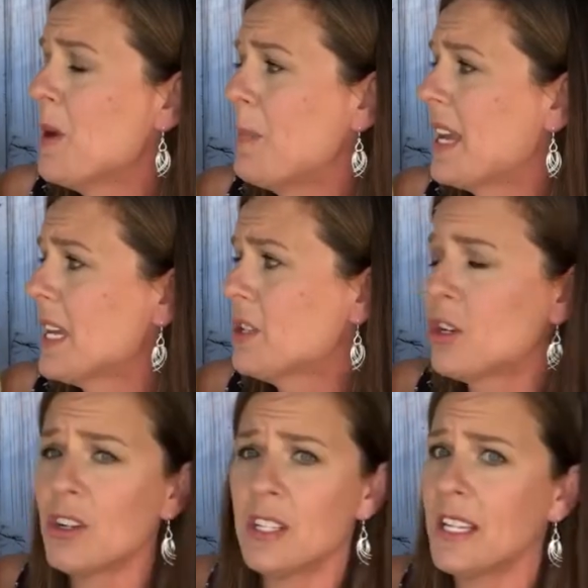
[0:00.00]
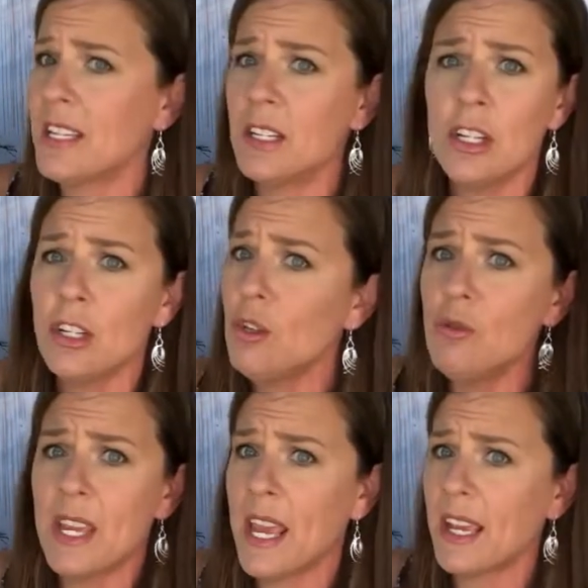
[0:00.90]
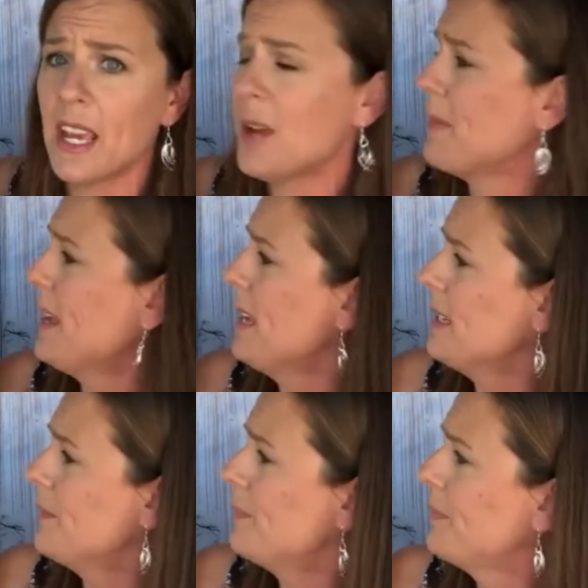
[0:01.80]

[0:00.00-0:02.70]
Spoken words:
but because of your sin, you can't come in.